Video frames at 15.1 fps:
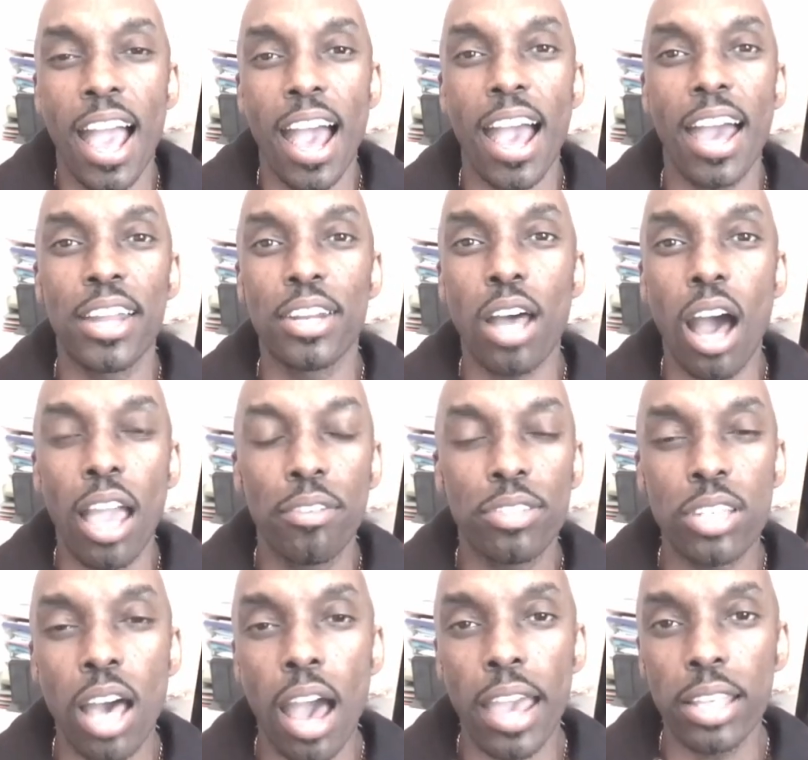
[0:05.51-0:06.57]
And I've
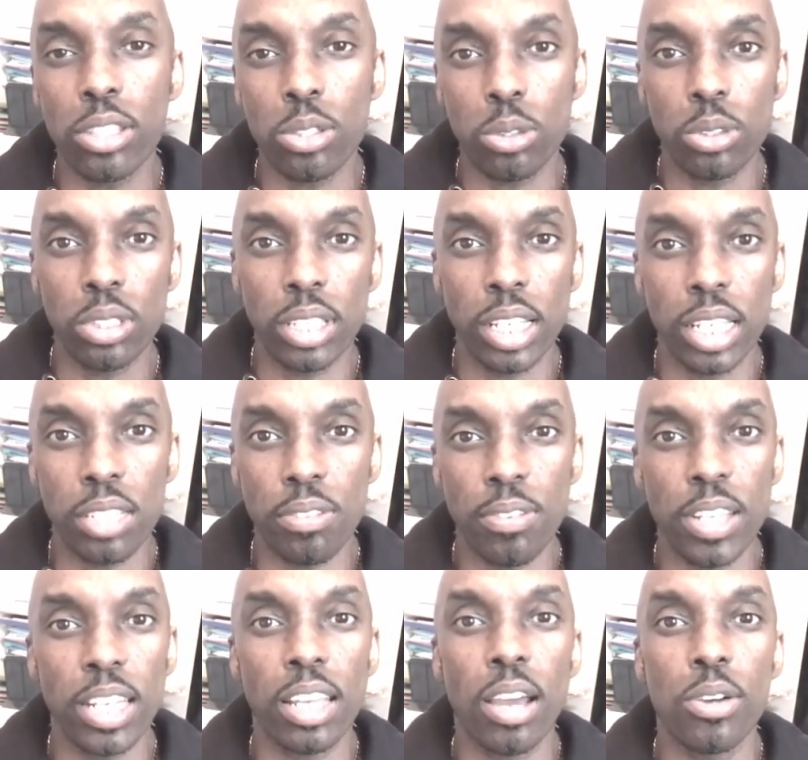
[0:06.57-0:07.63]
titled this
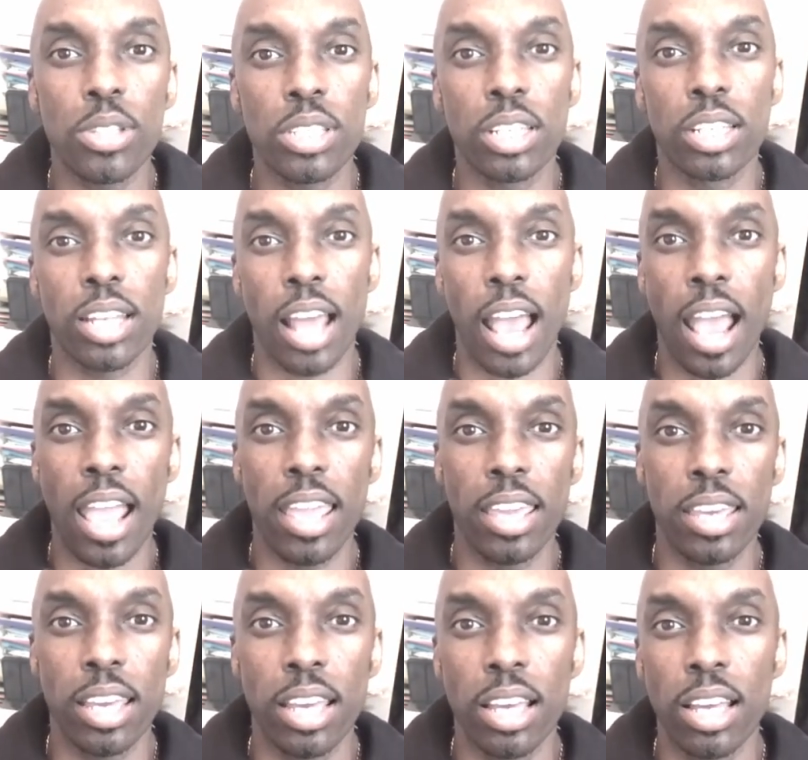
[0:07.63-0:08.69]
video
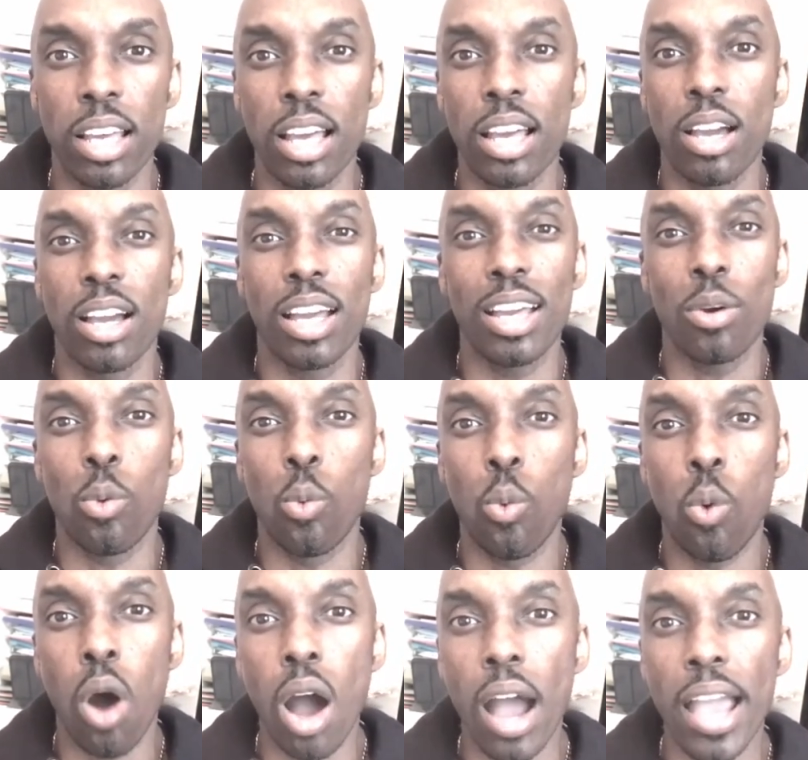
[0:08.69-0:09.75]
today,
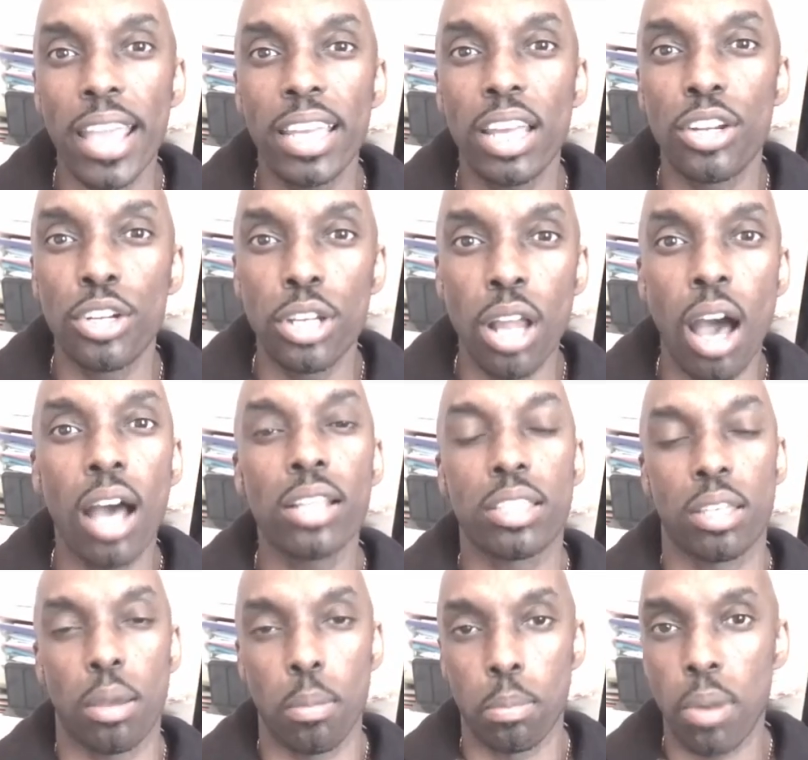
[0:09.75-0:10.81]
Why Not
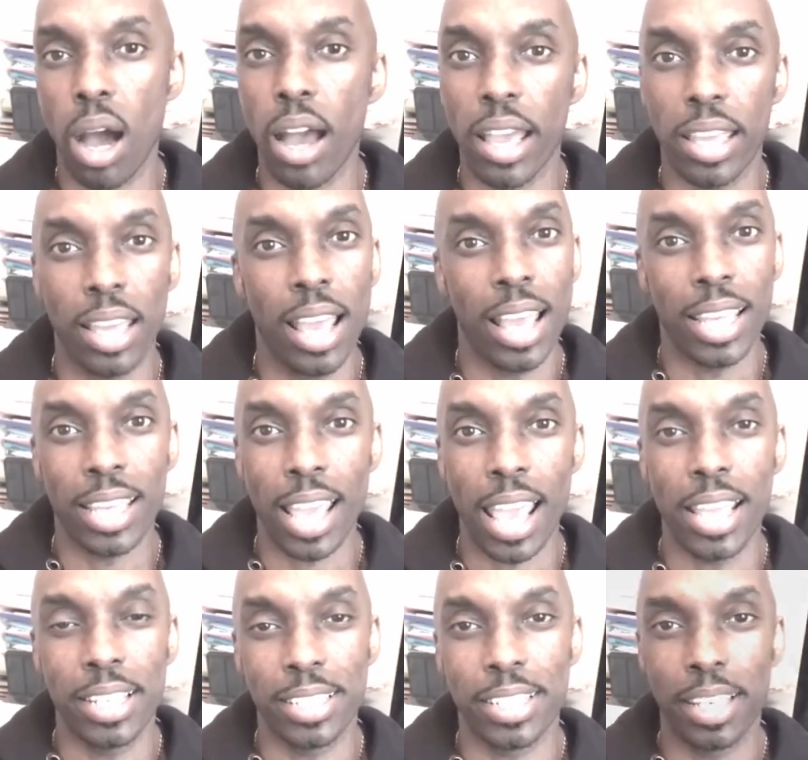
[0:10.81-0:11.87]
by
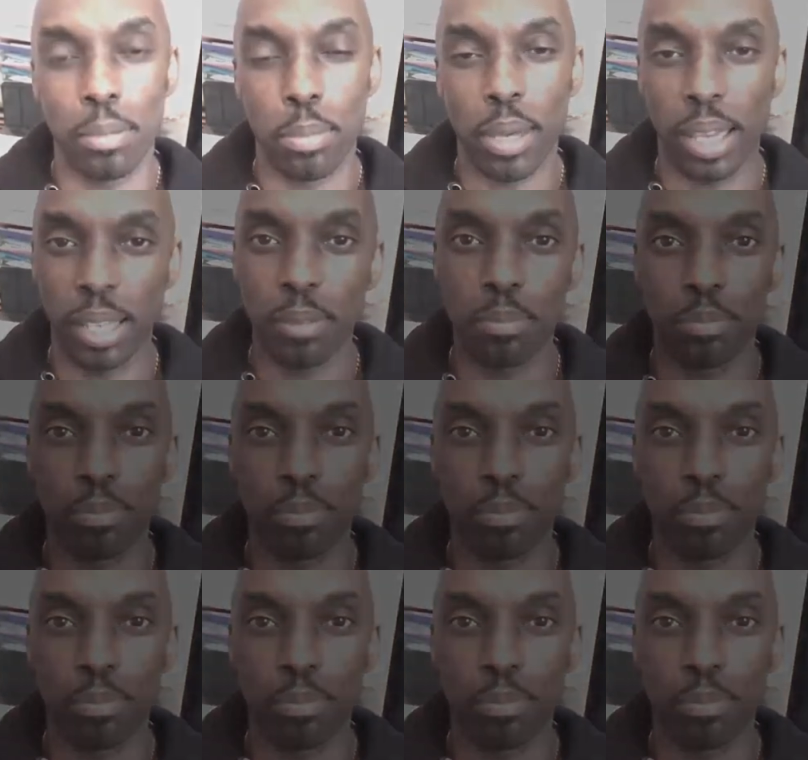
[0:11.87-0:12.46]
KCB. The